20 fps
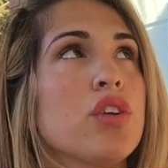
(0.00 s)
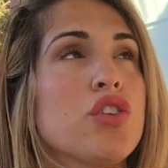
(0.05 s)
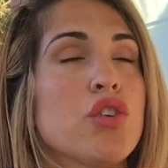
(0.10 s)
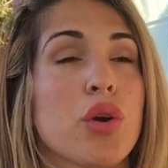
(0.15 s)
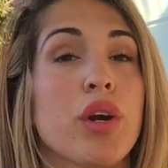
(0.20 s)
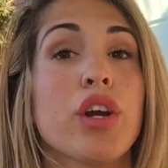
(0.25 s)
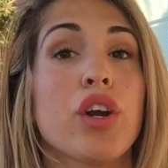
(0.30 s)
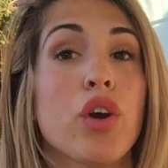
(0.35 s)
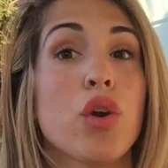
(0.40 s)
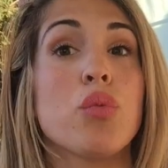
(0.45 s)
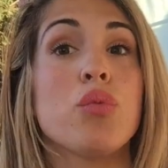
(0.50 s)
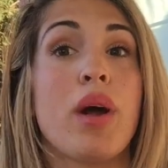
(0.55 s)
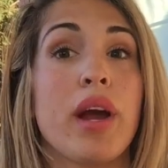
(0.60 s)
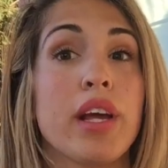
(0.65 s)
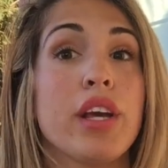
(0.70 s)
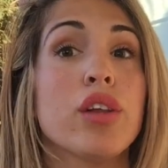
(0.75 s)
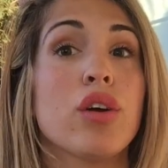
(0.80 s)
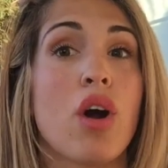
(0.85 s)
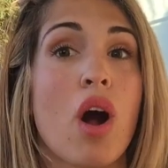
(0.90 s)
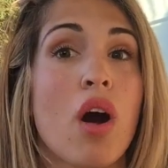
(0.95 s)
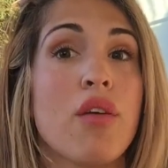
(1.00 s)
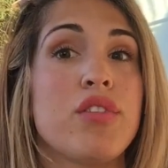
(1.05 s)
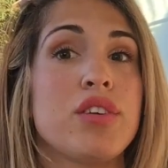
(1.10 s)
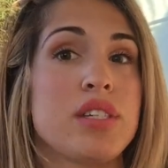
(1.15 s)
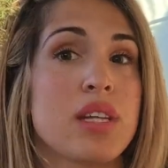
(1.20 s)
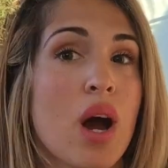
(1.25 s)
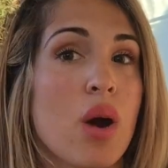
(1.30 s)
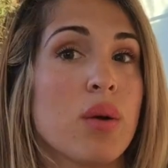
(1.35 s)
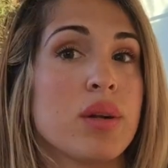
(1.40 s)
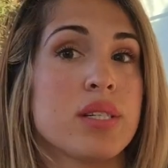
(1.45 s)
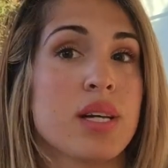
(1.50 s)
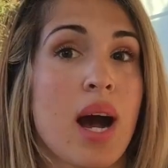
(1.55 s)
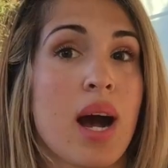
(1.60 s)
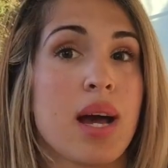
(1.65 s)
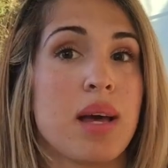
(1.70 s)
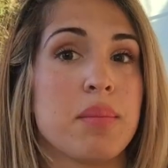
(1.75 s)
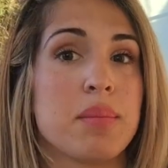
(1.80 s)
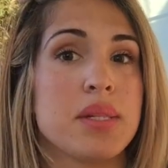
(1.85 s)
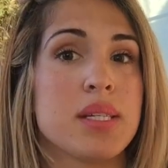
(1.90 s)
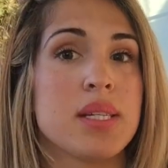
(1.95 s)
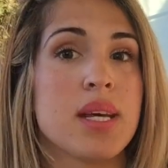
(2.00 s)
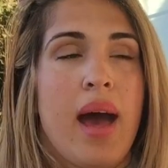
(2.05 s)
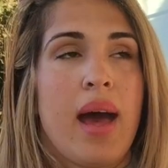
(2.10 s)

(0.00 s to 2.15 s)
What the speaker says: during her regular office hour time.